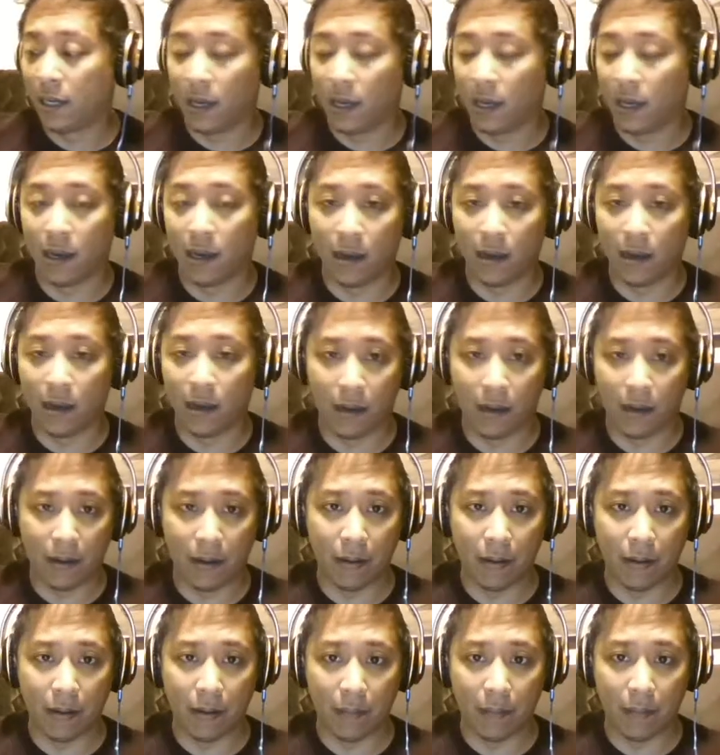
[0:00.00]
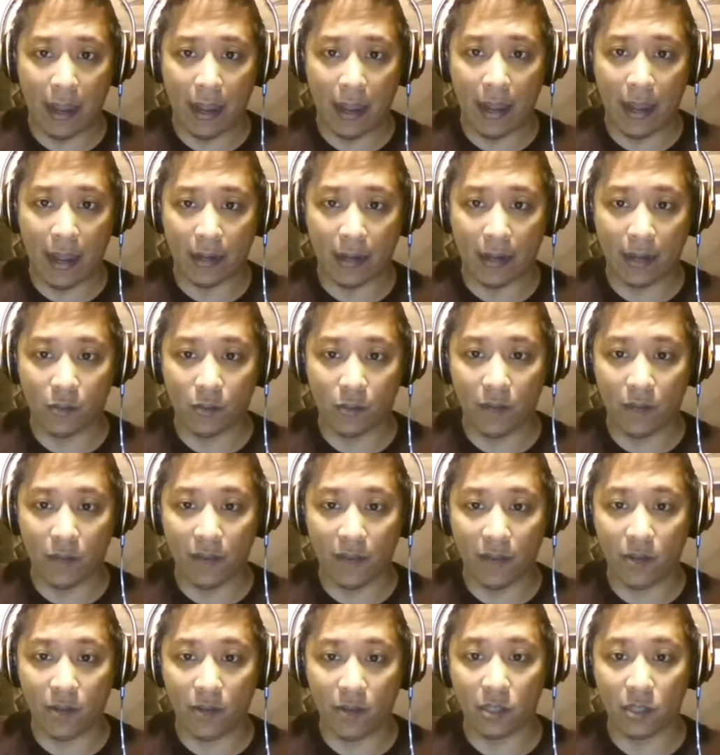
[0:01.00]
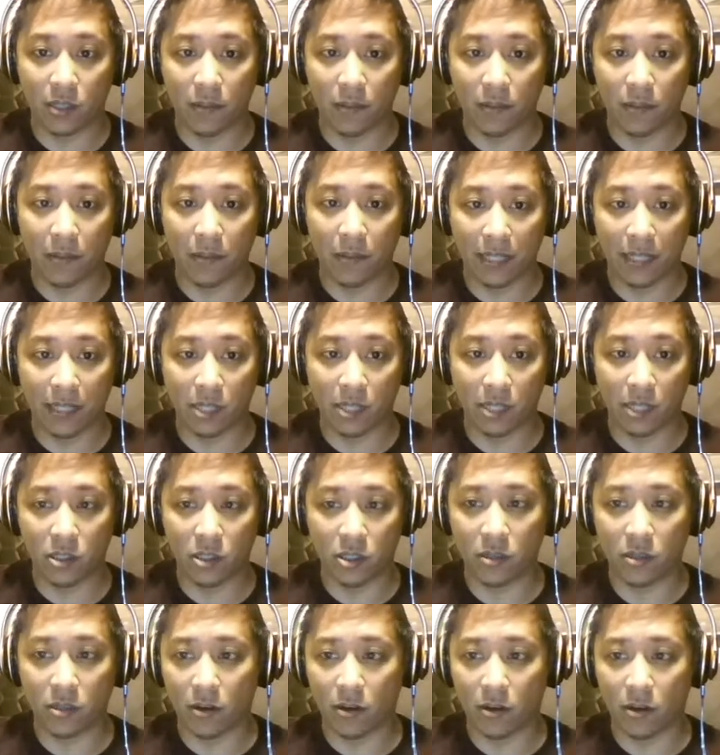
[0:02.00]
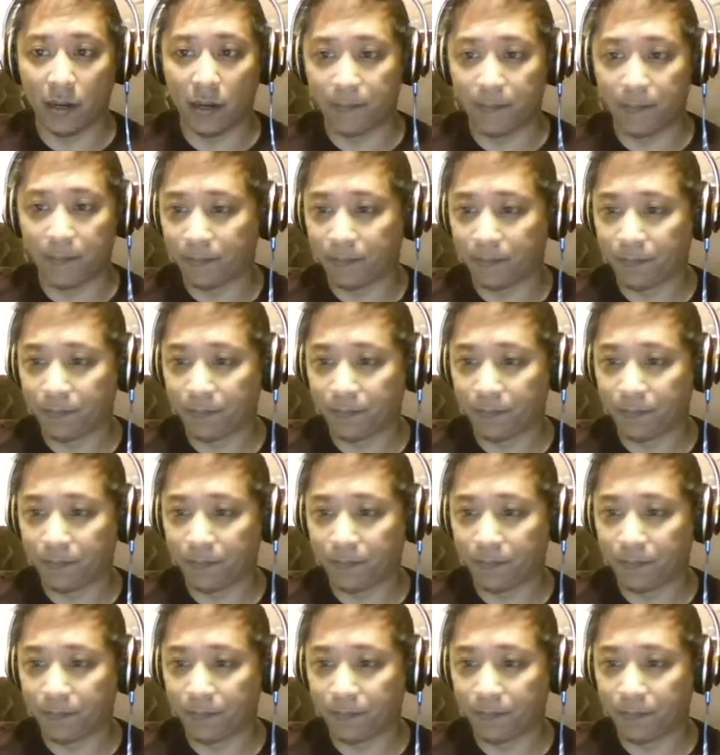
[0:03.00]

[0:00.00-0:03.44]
and we found some limitations on it